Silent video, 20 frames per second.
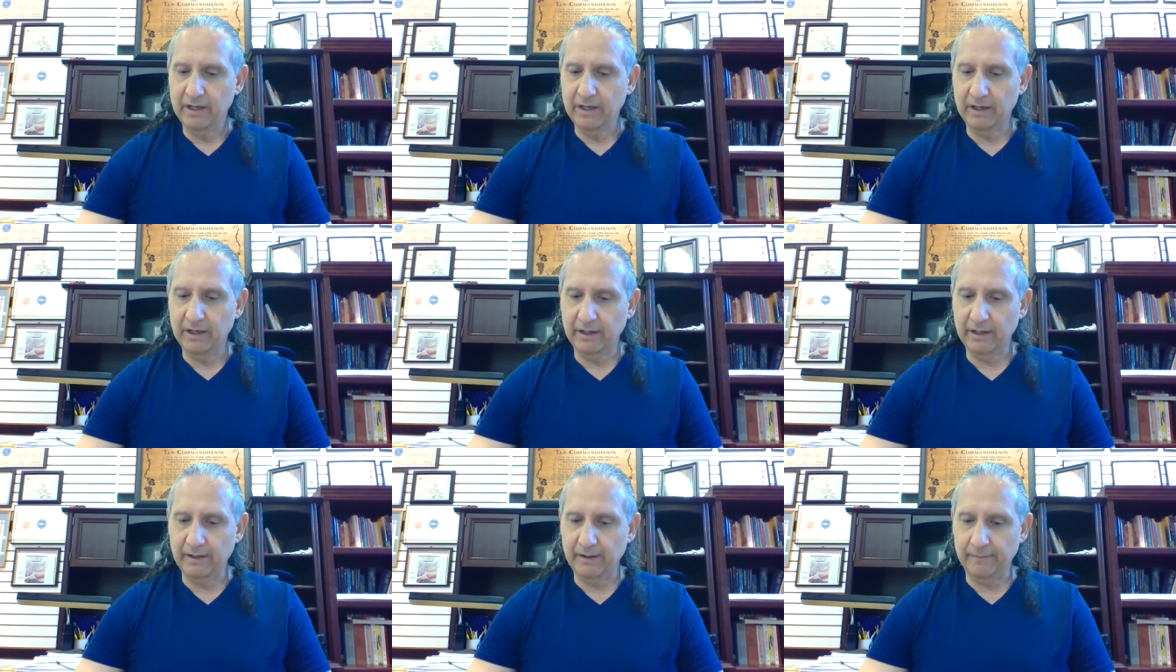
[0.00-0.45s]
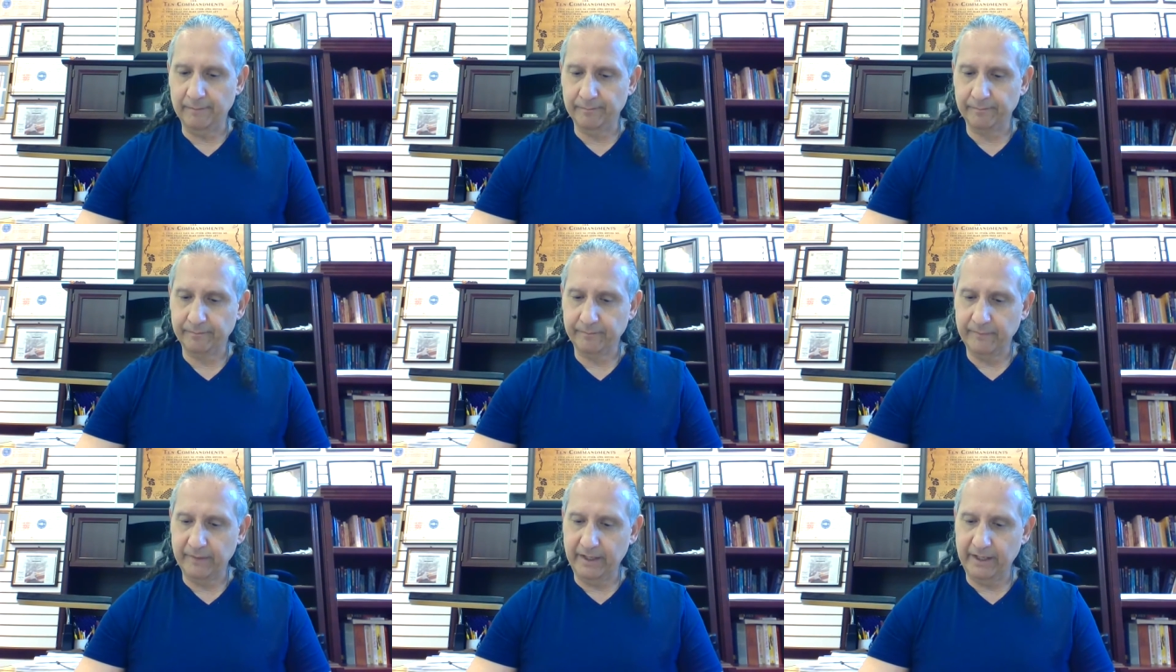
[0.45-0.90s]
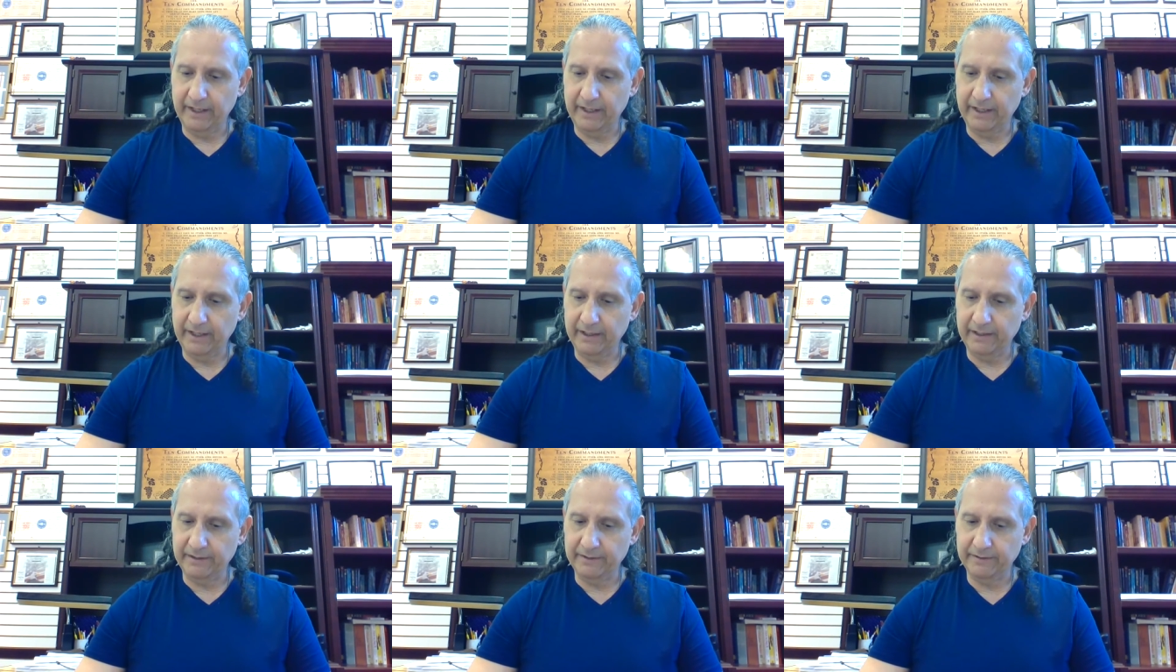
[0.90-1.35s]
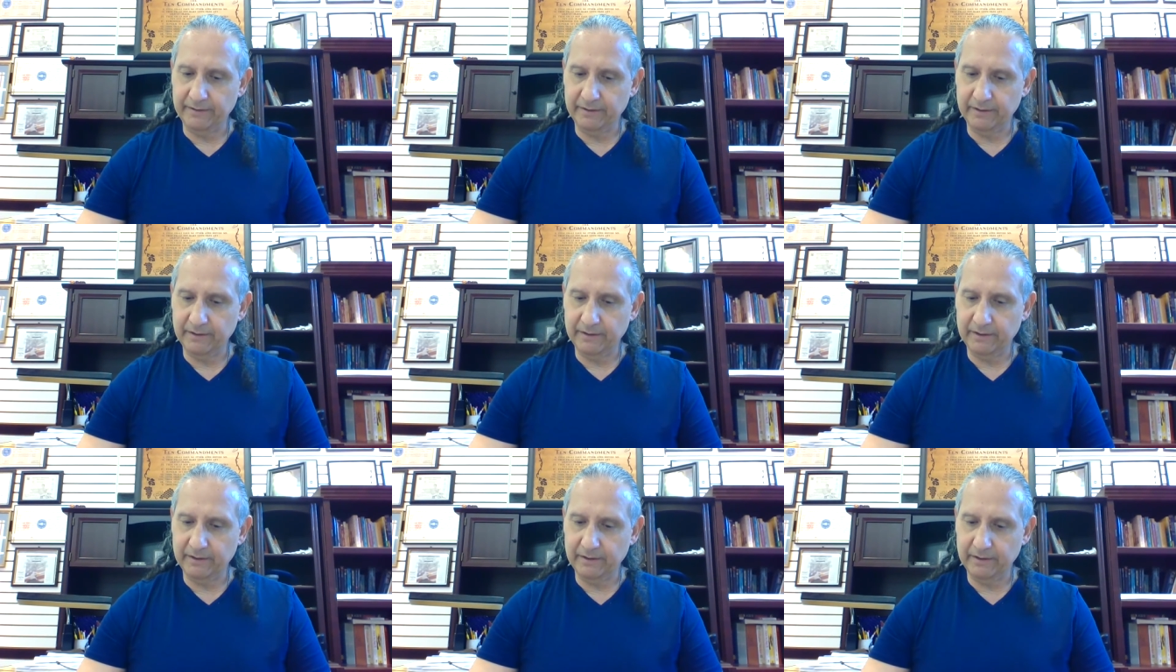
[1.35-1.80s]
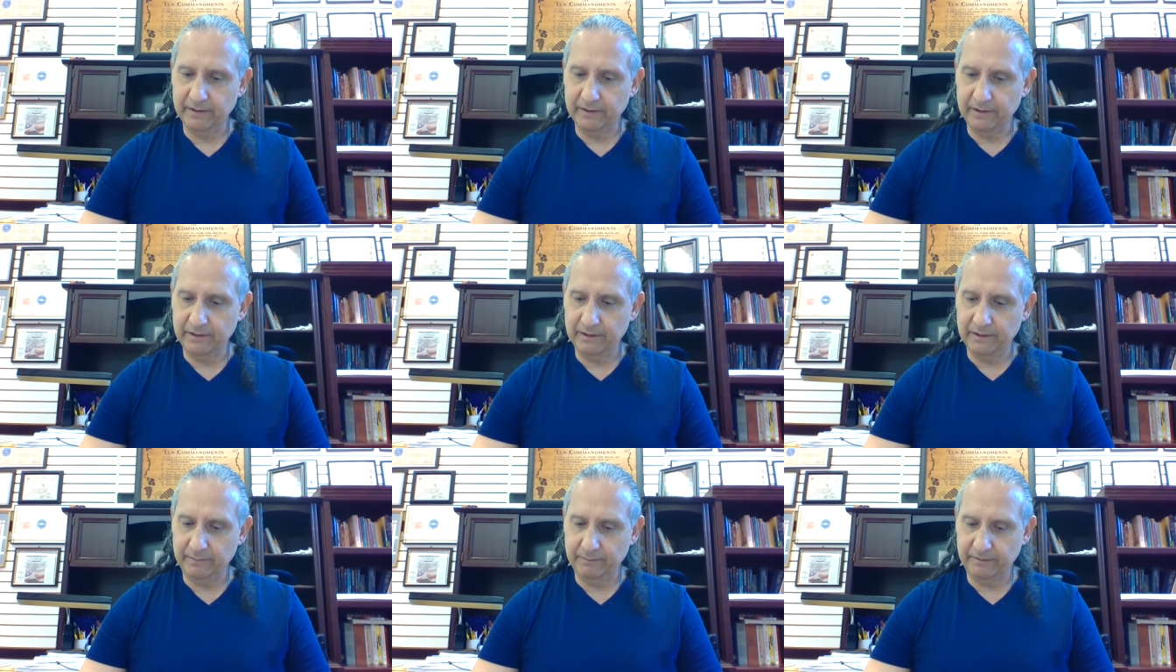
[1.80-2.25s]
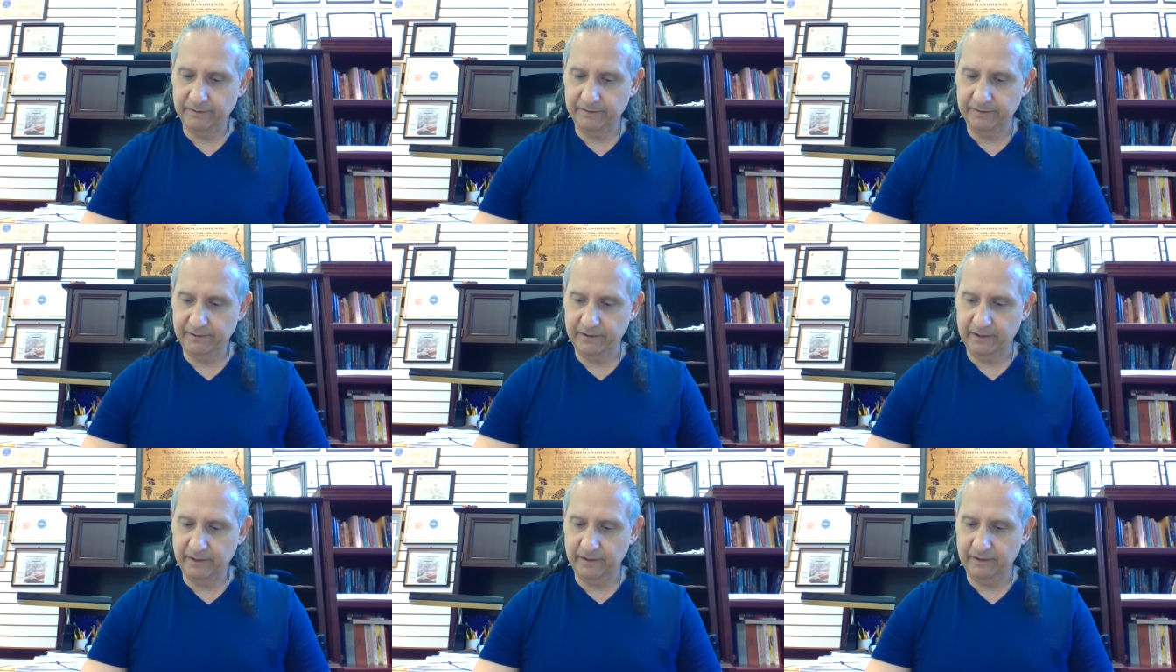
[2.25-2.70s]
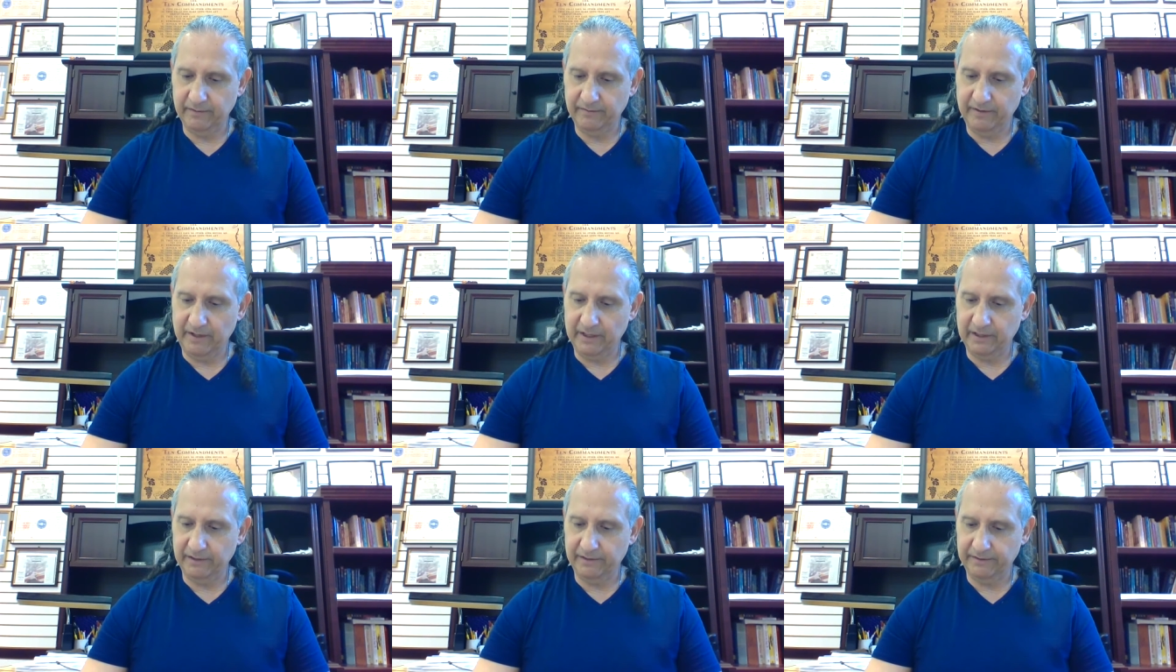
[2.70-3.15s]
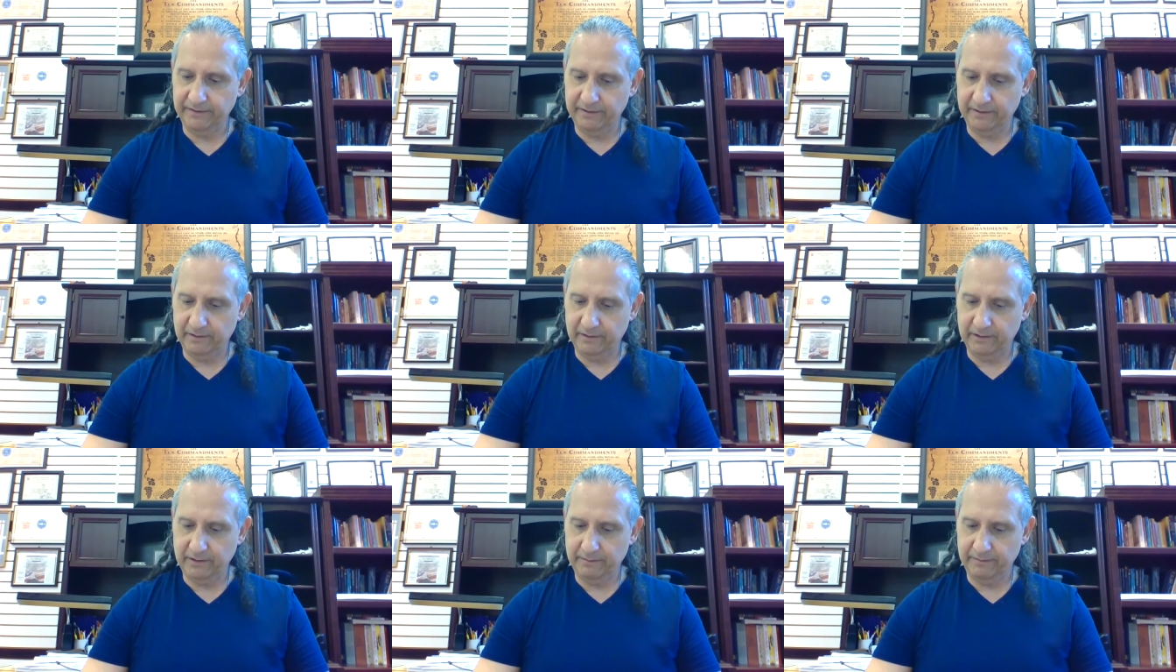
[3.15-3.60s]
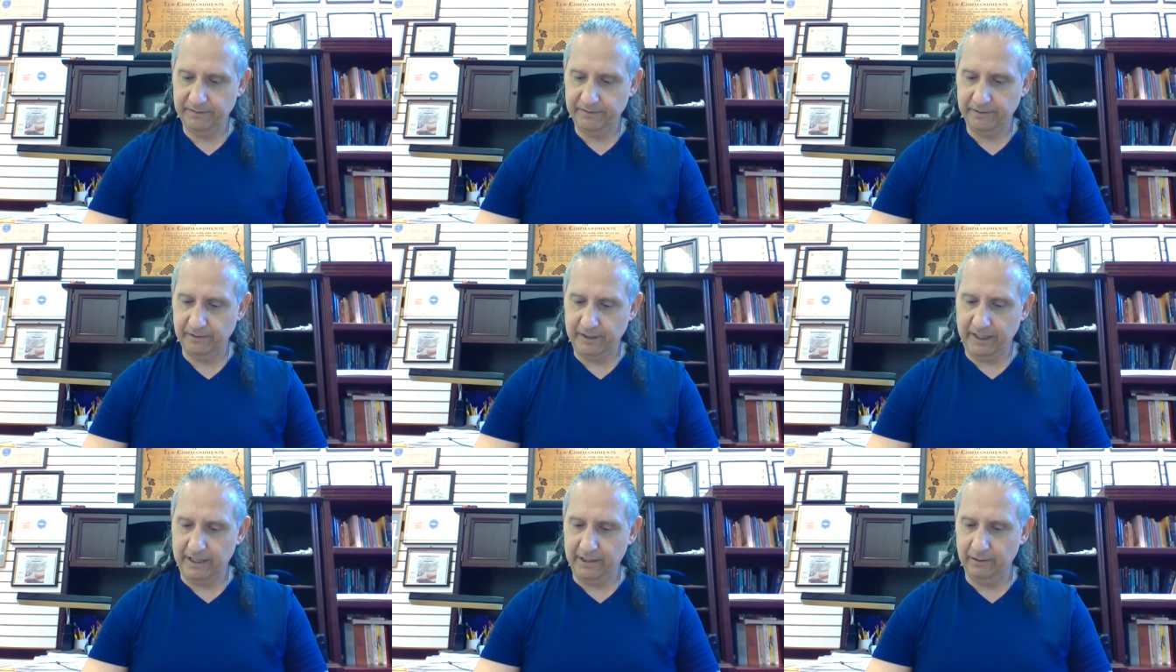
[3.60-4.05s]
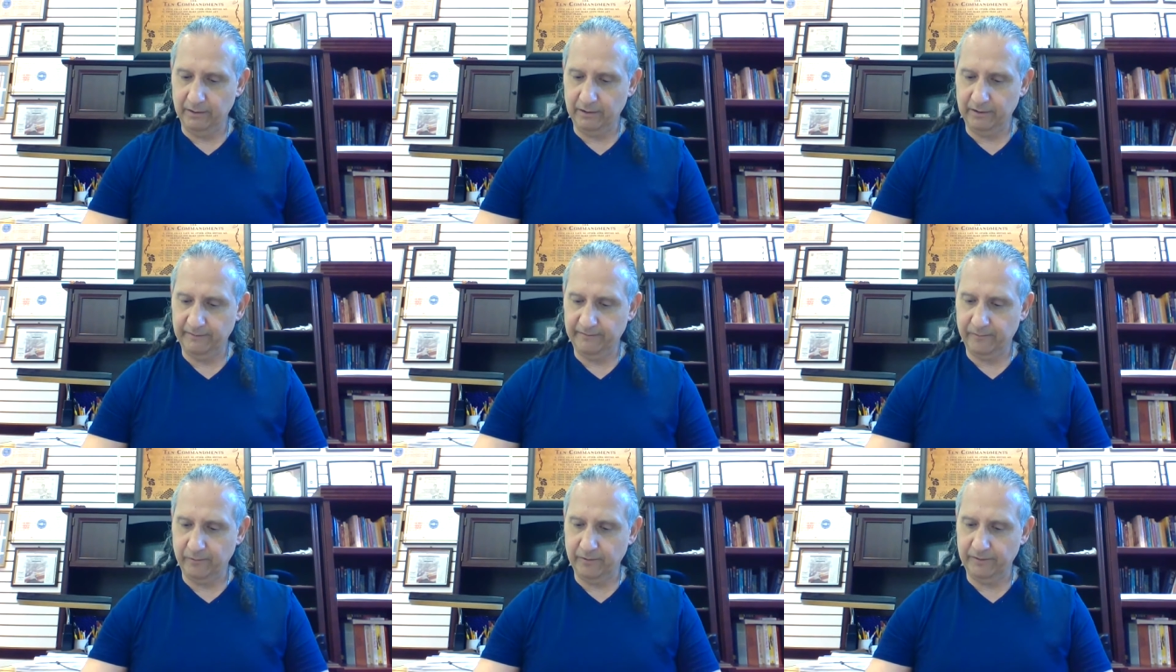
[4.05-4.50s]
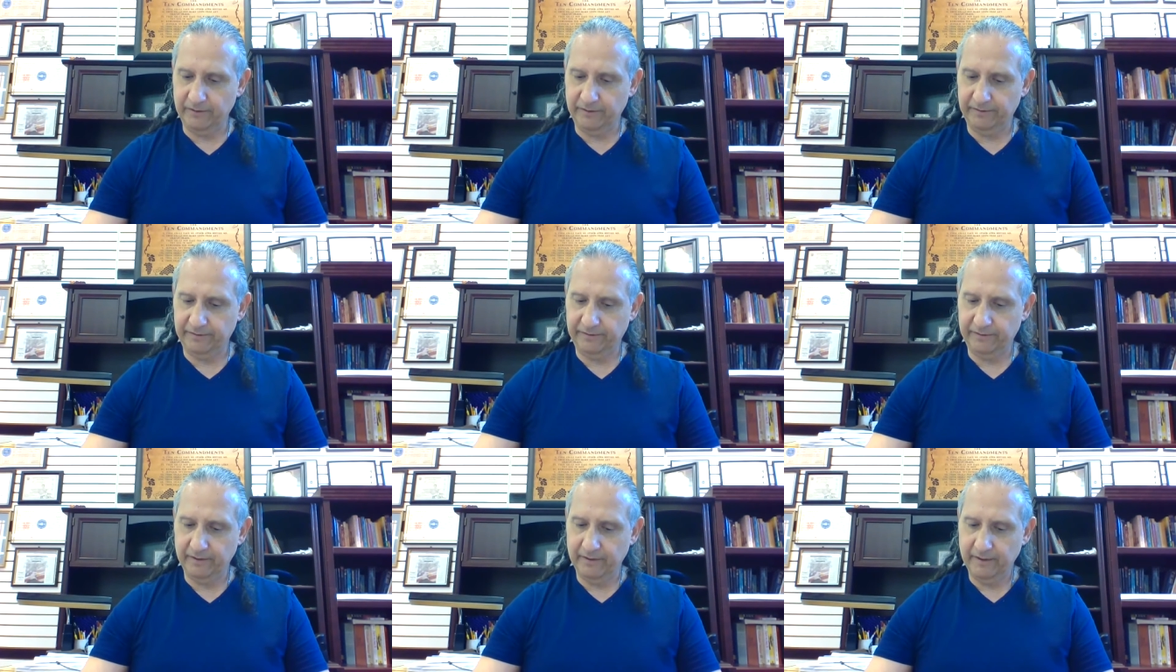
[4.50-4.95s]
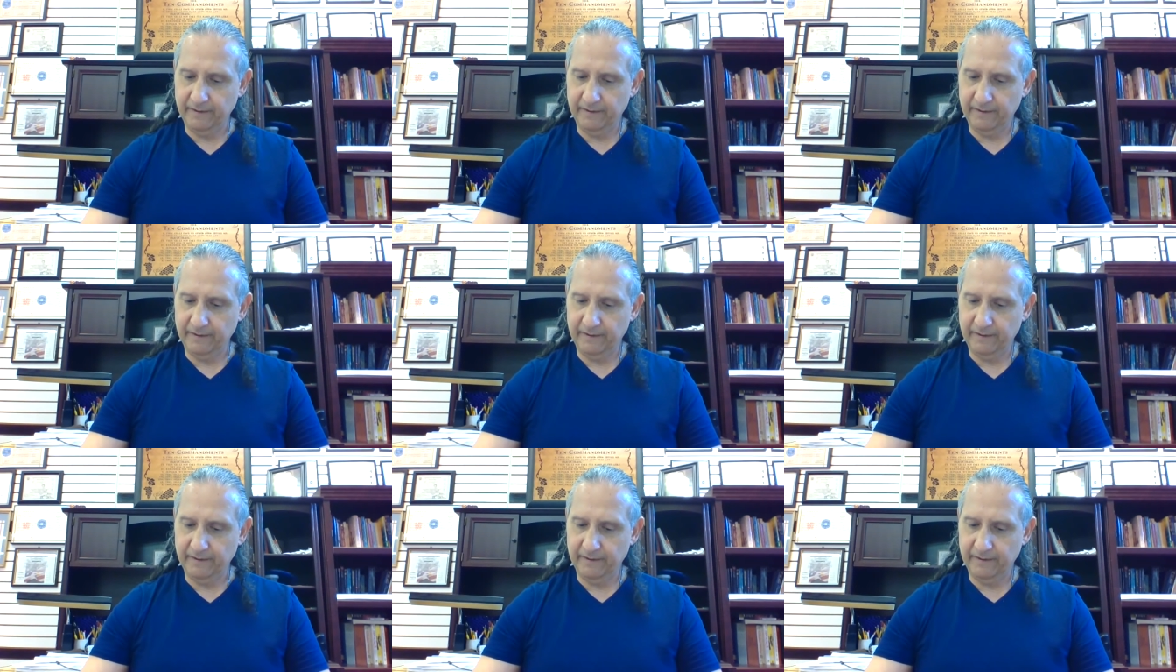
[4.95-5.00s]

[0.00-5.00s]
And let me see if I can I'm still kind of looking for this.